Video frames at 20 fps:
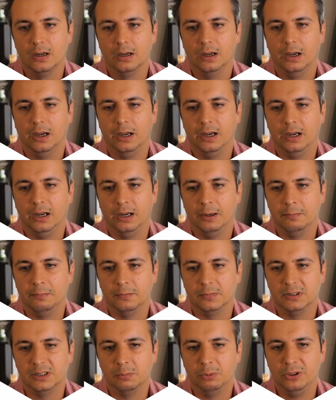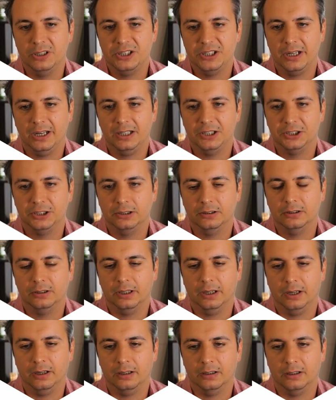Depreciation
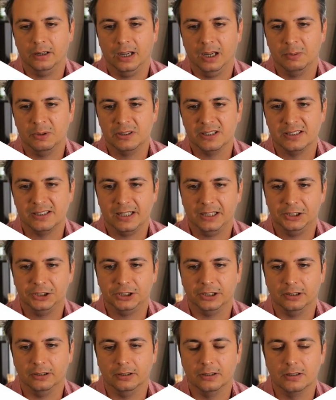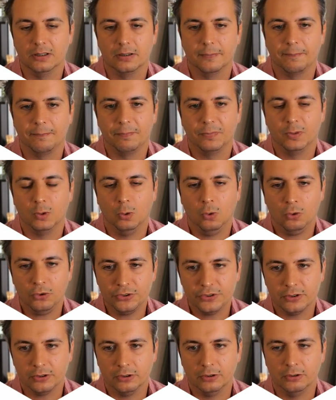and amortization
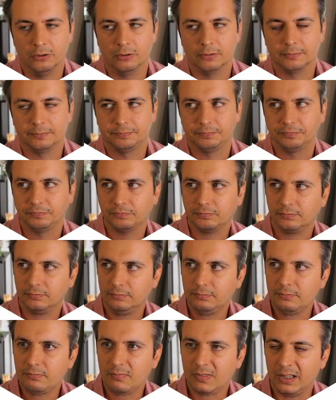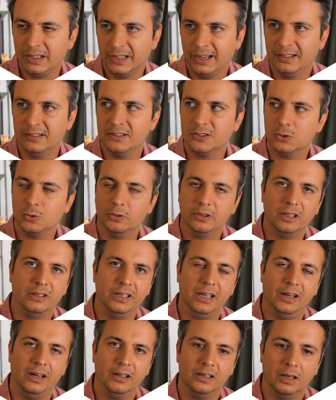also can distort the
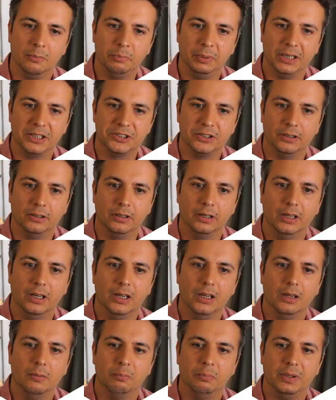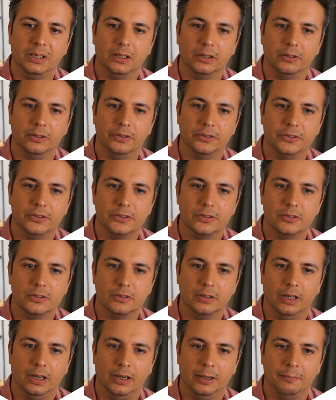net income picture because
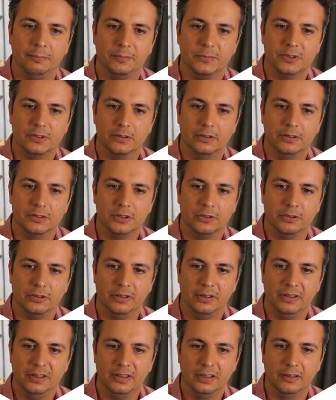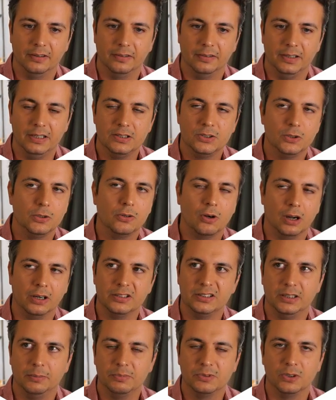so these two
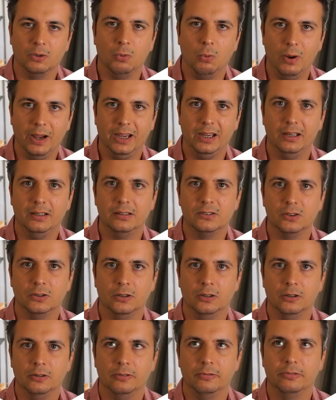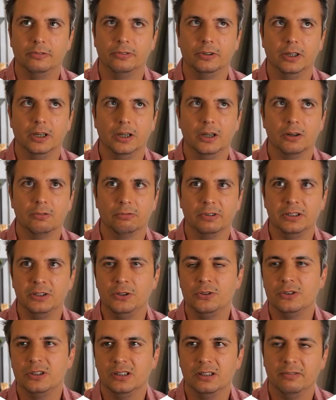concepts are ways of
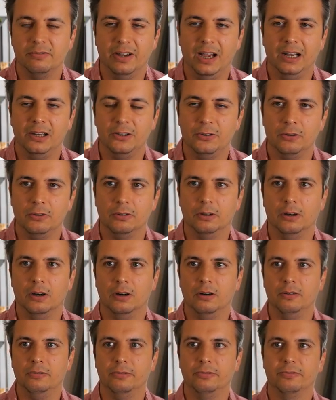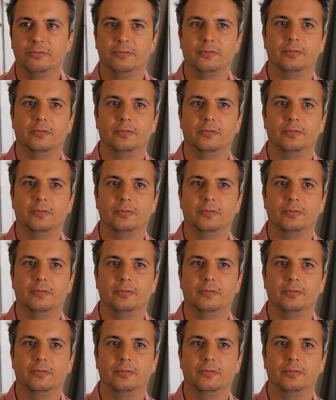reducing the value of